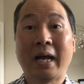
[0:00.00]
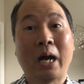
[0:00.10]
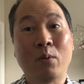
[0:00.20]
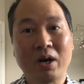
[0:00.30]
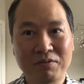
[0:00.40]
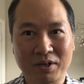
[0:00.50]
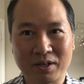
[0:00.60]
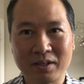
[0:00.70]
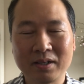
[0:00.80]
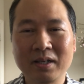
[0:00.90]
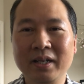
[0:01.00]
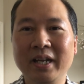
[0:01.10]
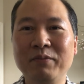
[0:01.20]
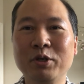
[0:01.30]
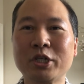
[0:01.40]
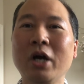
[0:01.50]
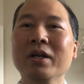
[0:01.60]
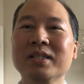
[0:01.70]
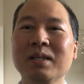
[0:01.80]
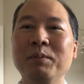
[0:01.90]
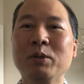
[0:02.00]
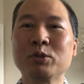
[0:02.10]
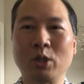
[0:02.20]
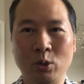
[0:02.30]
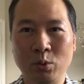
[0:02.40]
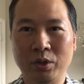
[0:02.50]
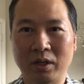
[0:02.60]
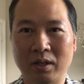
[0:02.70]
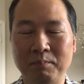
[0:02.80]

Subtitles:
However, if you're talking to somebody who's older,